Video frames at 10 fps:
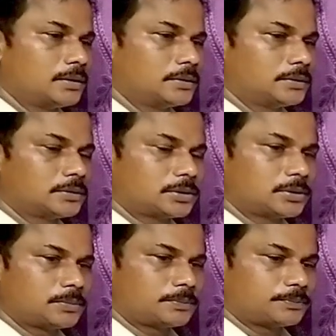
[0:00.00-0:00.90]

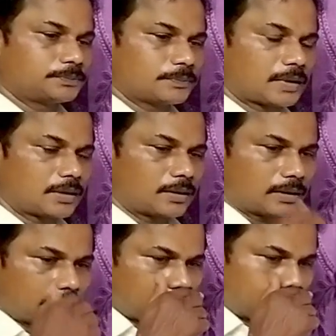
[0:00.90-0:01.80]
So,
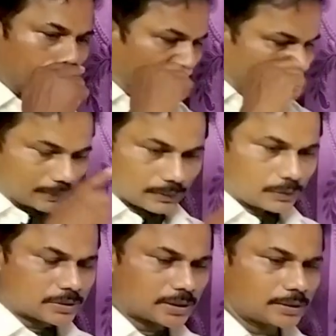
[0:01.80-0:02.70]
you
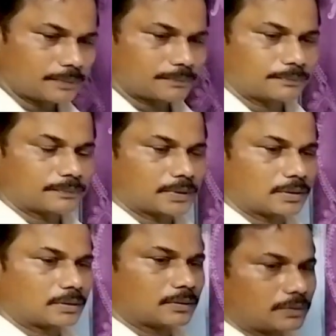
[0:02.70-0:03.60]
see,
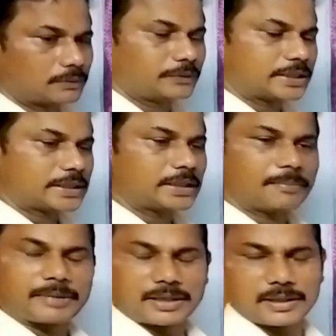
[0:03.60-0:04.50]
we see a
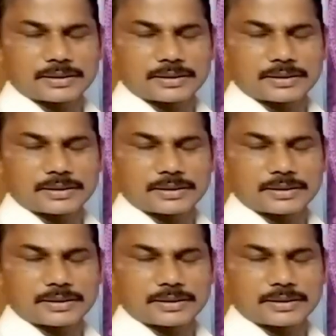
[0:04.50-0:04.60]
mirror.